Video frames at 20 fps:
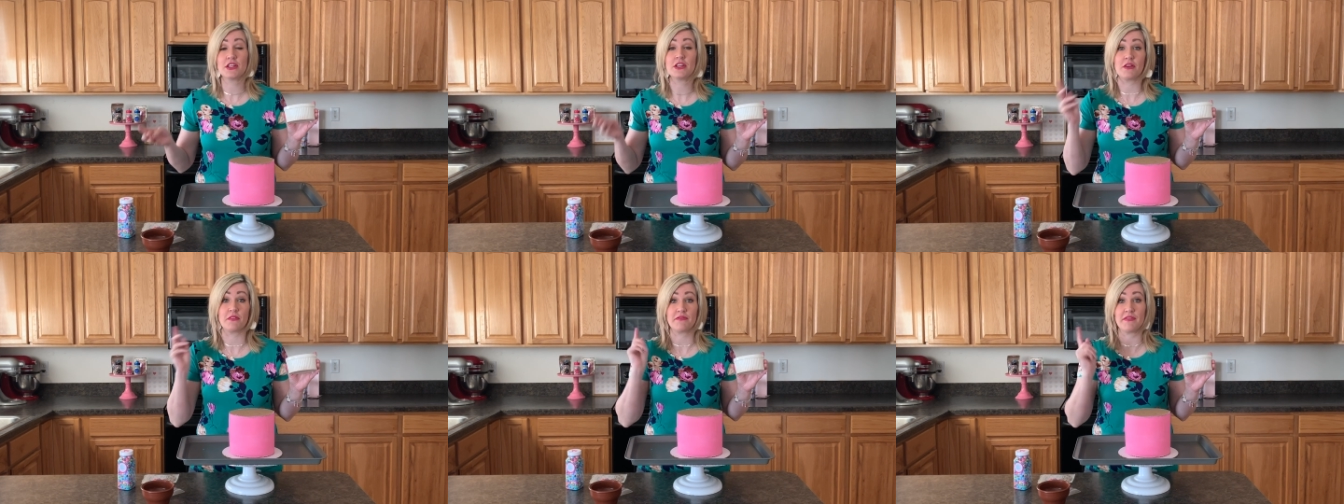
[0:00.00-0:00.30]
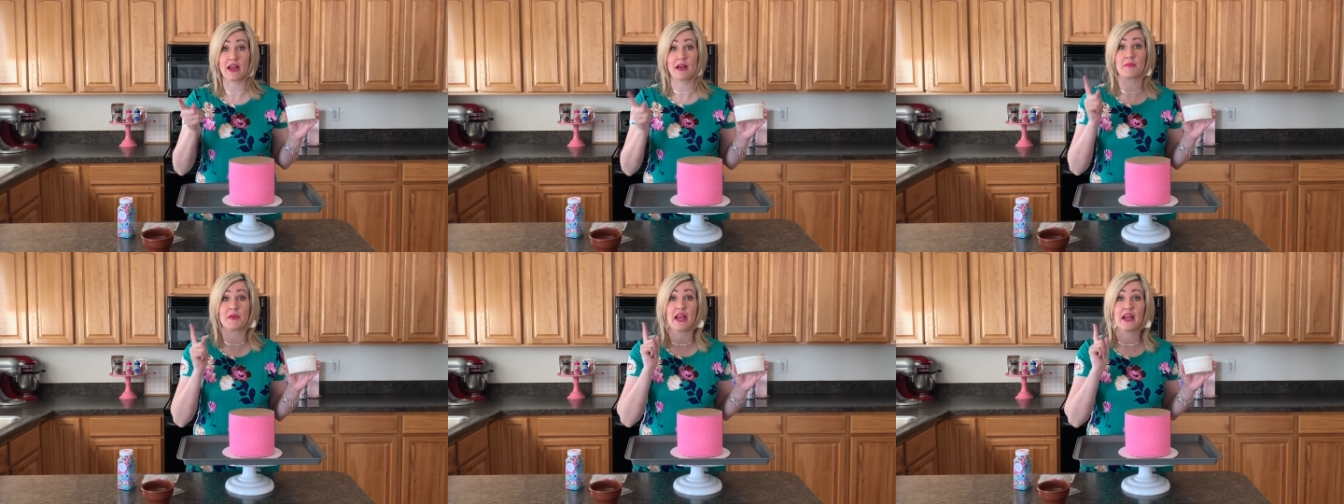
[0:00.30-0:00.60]
Your
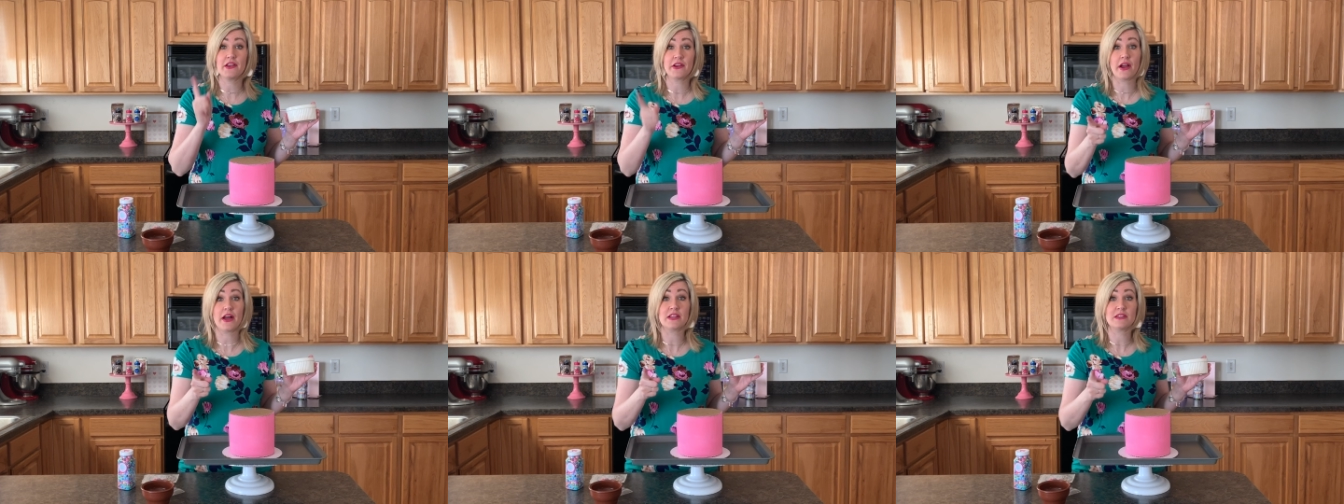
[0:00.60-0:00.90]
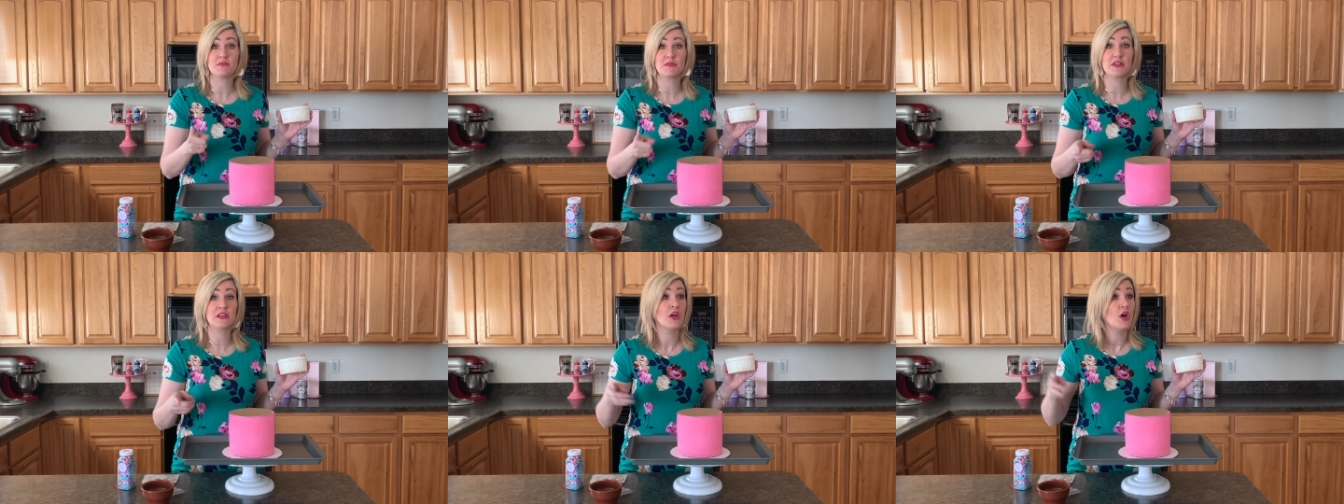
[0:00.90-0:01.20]
family and your
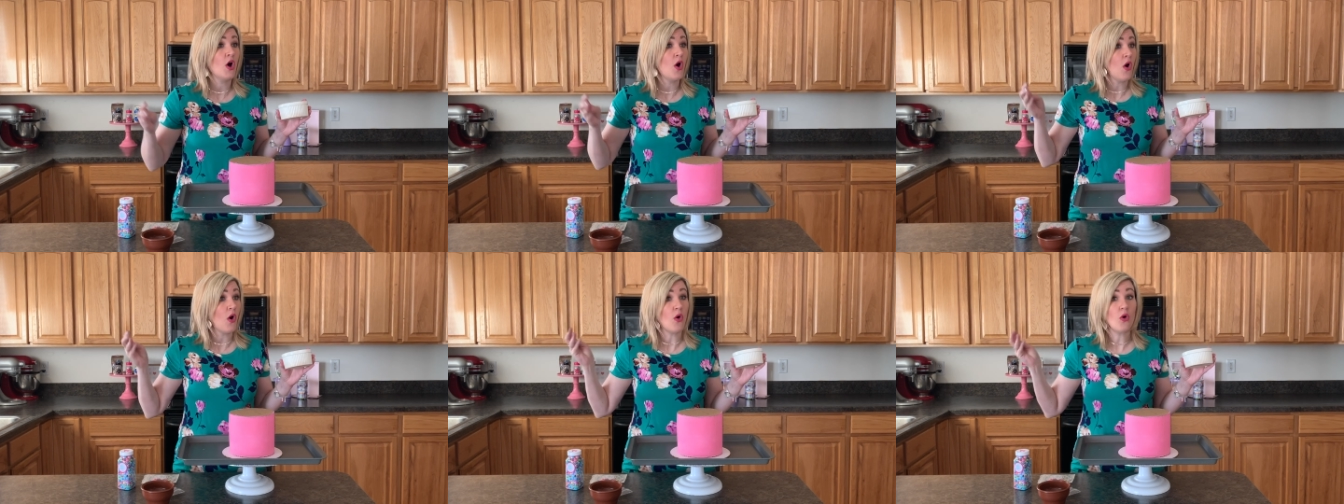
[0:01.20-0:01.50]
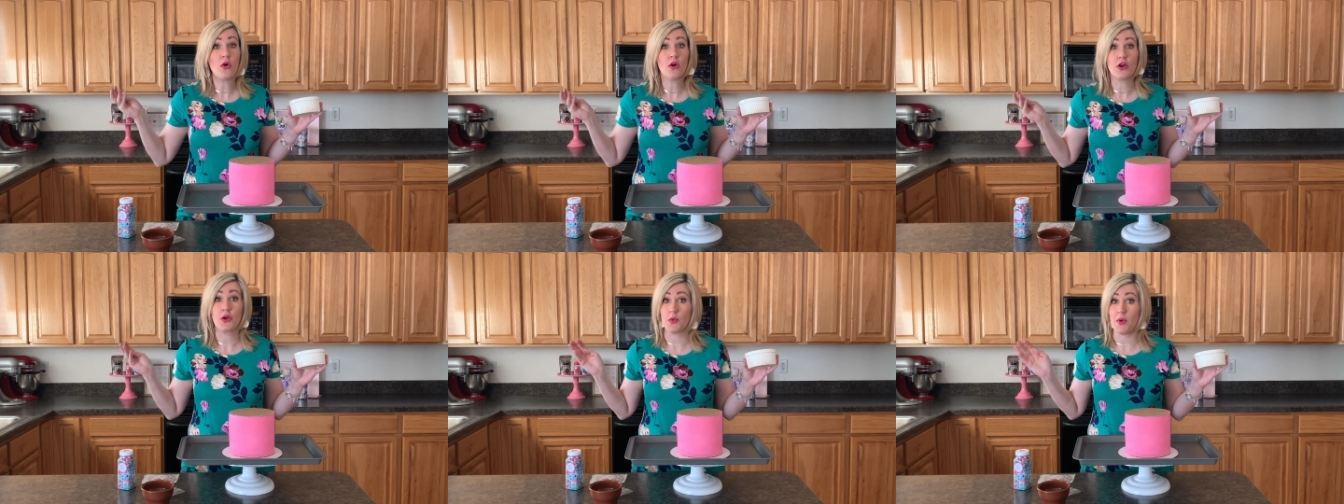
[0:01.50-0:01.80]
husband,
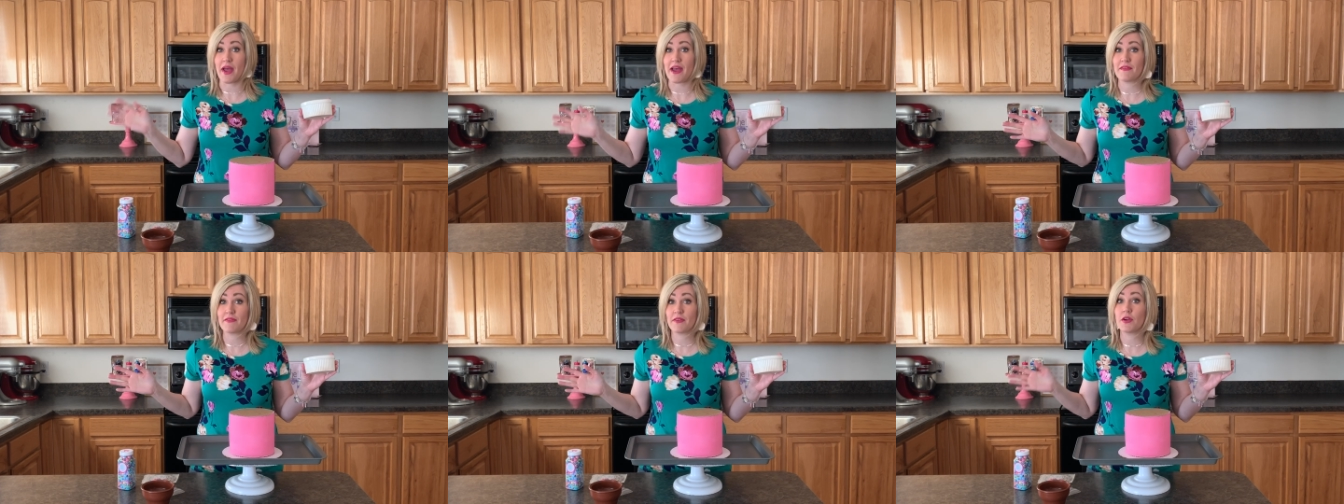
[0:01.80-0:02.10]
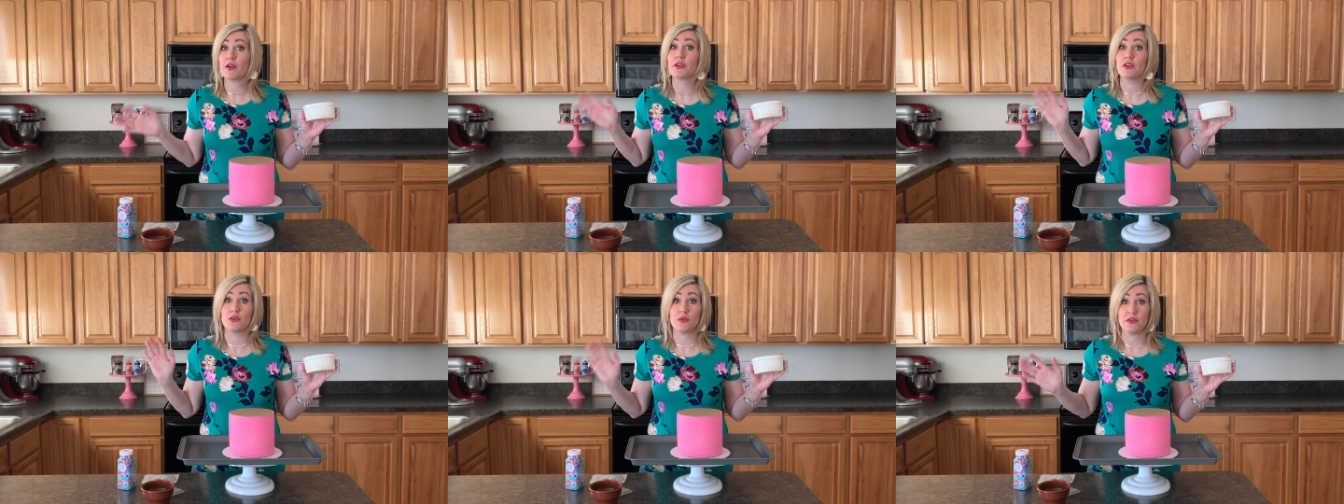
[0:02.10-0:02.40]
or whoever
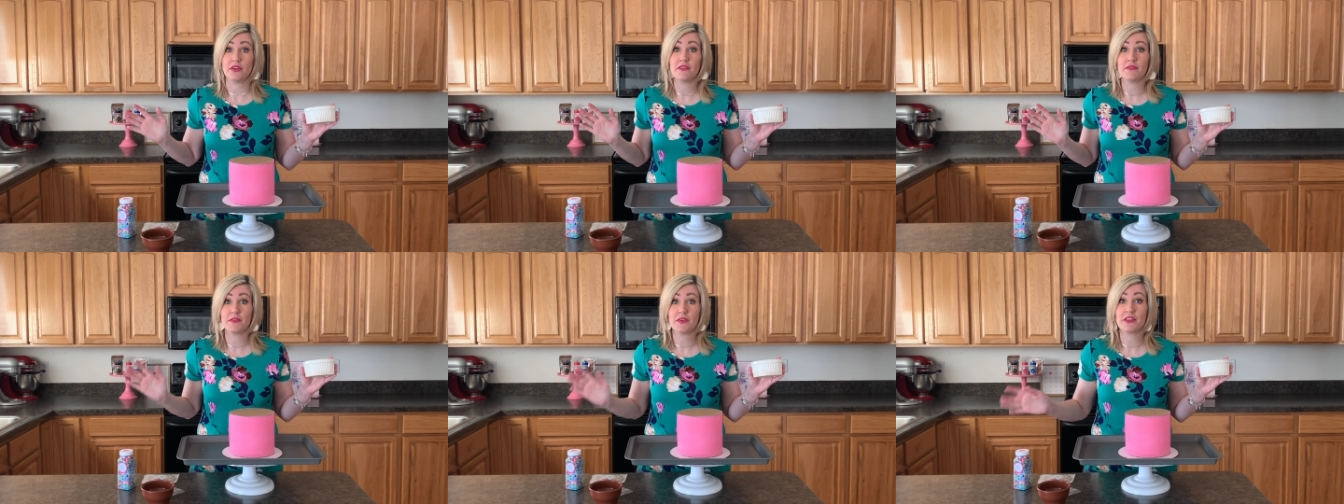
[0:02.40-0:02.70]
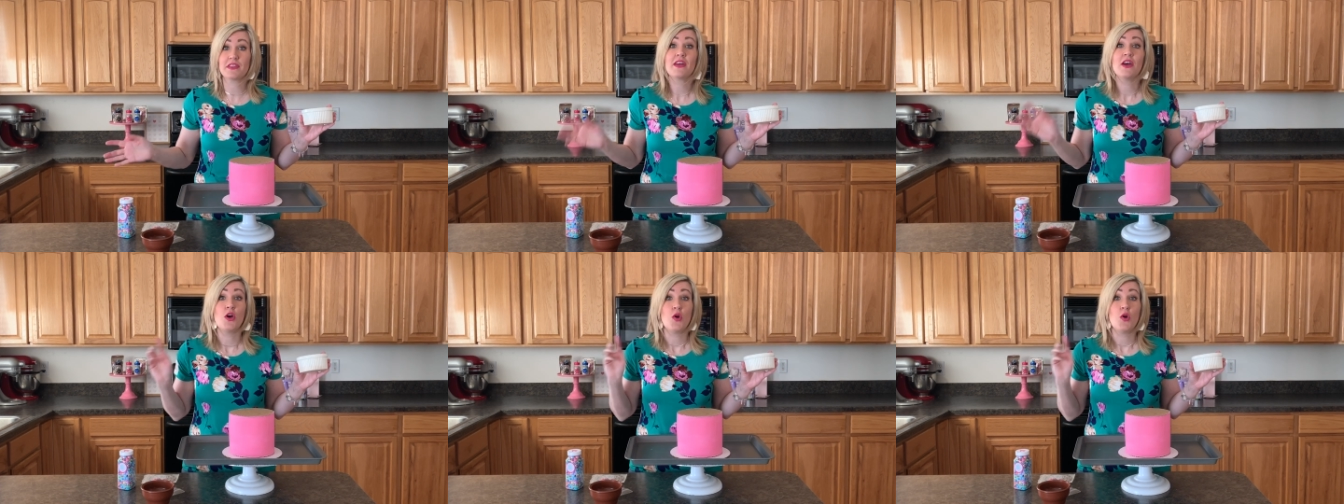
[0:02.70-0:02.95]
you live with,